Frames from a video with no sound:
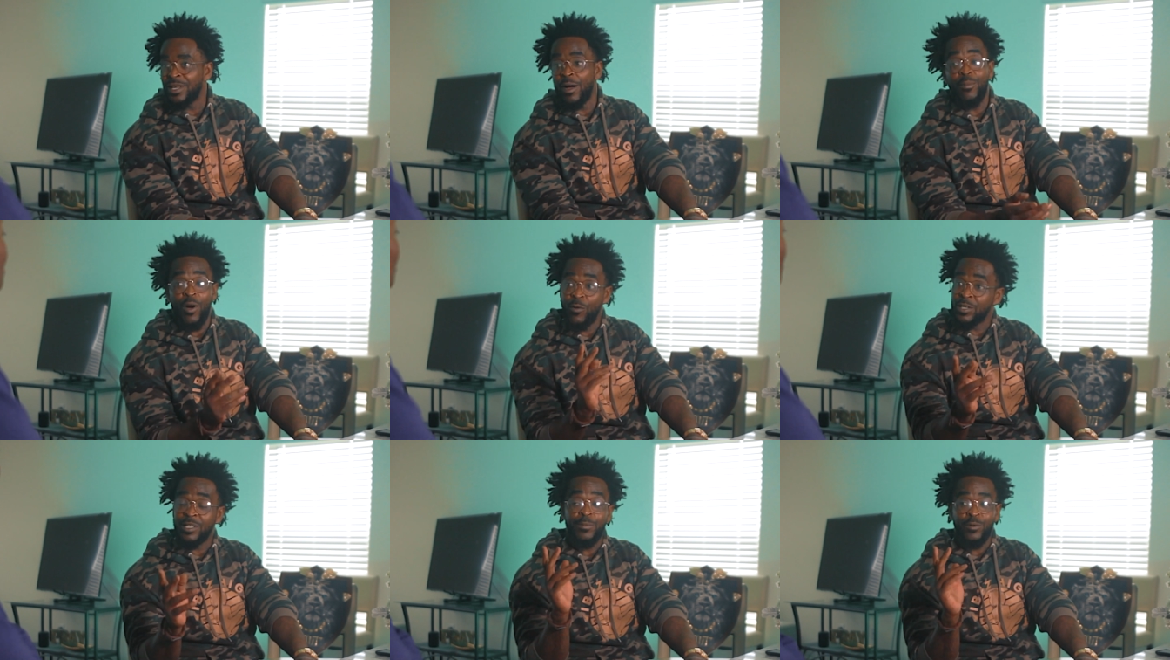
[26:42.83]
I'm
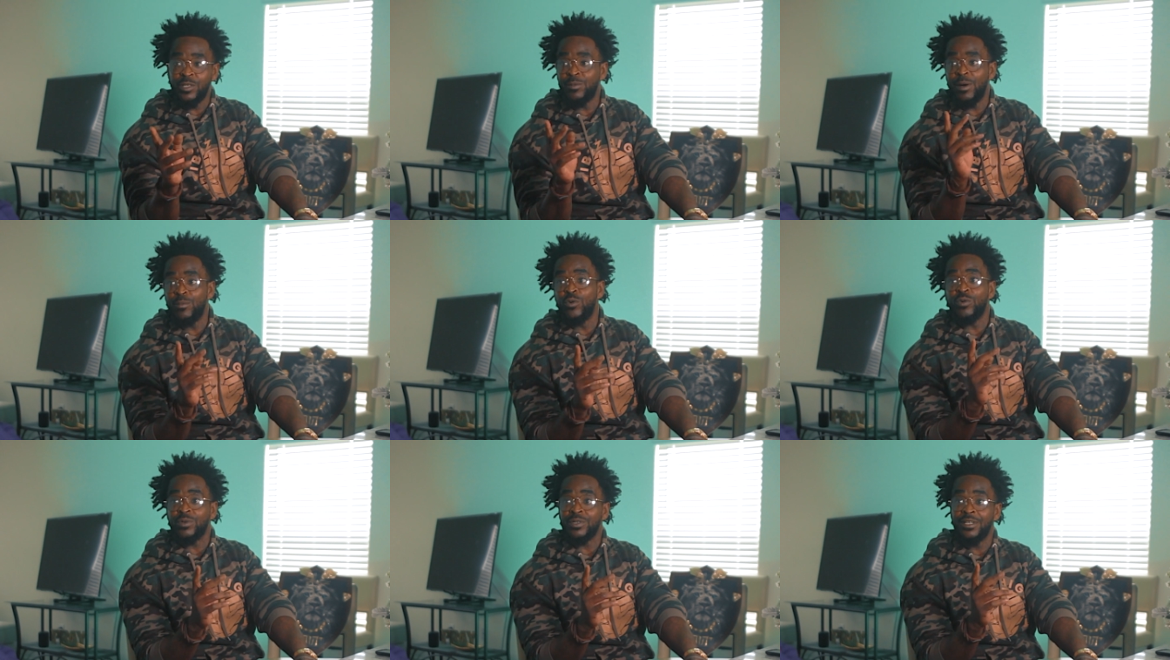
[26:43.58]
always keep on talking about
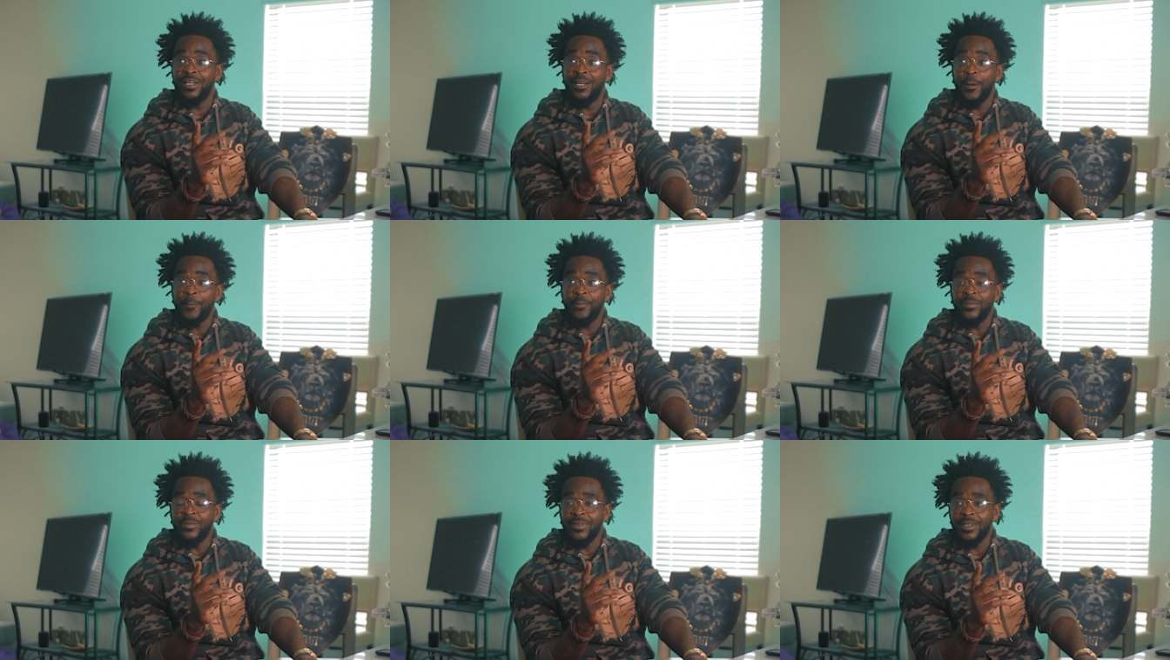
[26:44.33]
morals
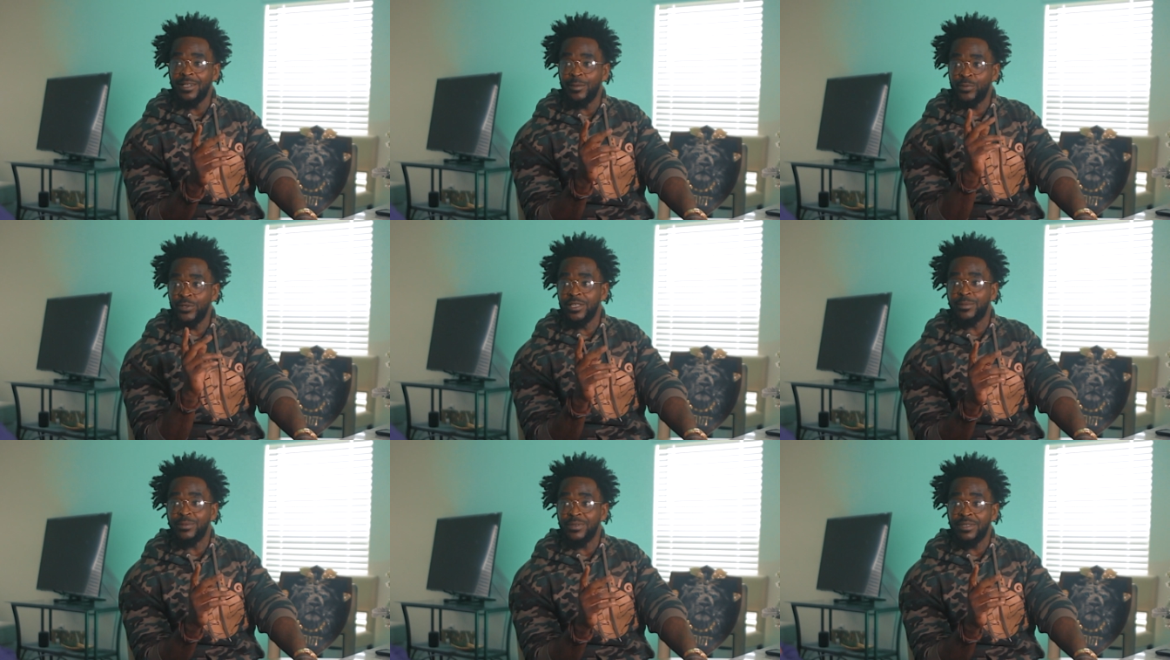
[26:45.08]
and
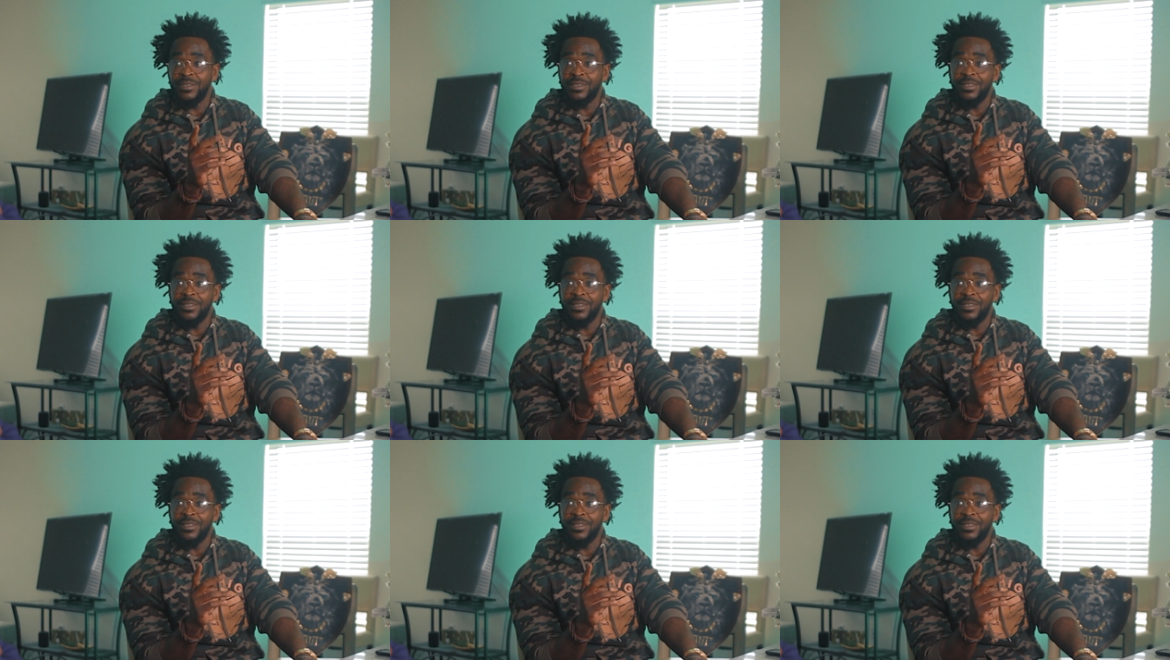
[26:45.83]
principles.